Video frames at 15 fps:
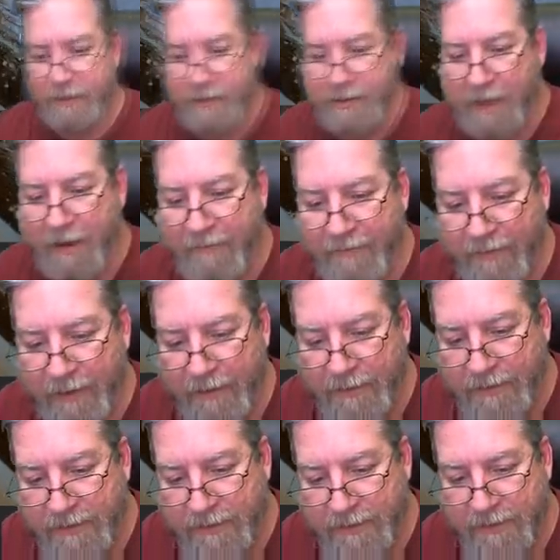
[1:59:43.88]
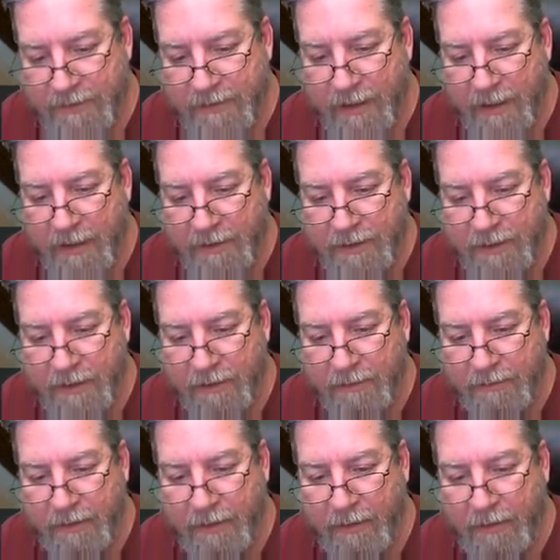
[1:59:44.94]
softening just a touch here
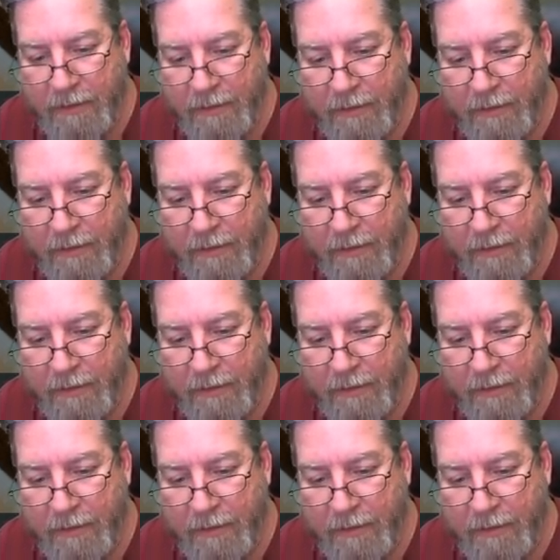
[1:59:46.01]
and there.